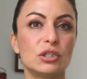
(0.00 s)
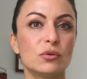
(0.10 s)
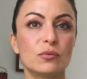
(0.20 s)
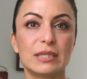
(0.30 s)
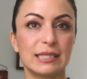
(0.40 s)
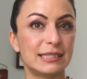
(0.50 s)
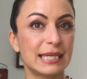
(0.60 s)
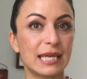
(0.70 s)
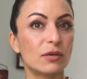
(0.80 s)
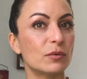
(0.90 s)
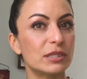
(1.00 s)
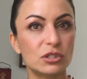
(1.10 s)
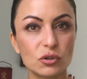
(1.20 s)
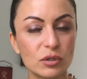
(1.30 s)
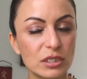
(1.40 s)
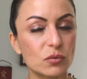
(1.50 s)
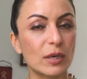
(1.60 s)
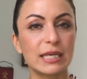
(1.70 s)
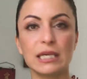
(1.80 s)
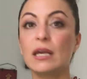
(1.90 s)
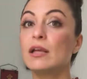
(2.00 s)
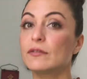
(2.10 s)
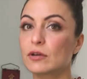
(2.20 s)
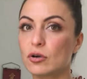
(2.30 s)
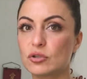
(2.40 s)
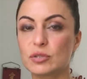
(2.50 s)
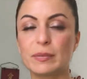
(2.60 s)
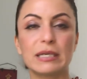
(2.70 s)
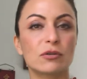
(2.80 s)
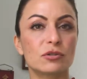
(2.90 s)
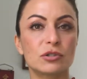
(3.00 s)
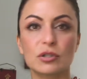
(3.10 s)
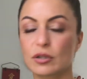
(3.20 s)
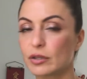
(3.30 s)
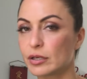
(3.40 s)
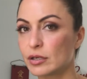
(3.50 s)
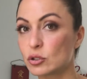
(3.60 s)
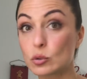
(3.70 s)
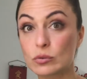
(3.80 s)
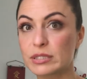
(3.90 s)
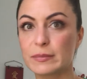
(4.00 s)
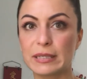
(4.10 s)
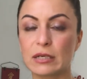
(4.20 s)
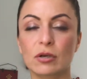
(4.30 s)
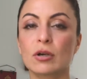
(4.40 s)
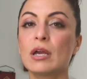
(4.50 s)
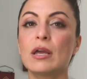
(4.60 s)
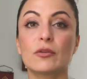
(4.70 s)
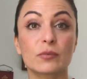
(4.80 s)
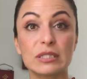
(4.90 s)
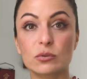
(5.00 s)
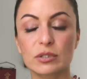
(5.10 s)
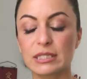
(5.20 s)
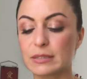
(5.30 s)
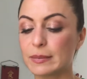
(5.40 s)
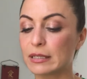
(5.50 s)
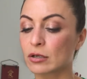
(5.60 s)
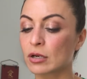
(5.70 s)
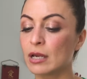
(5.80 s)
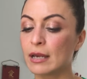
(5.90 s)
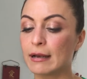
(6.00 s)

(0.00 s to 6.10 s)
You know, they say that when the student is ready, the coach appears, the tools appear, resources appear.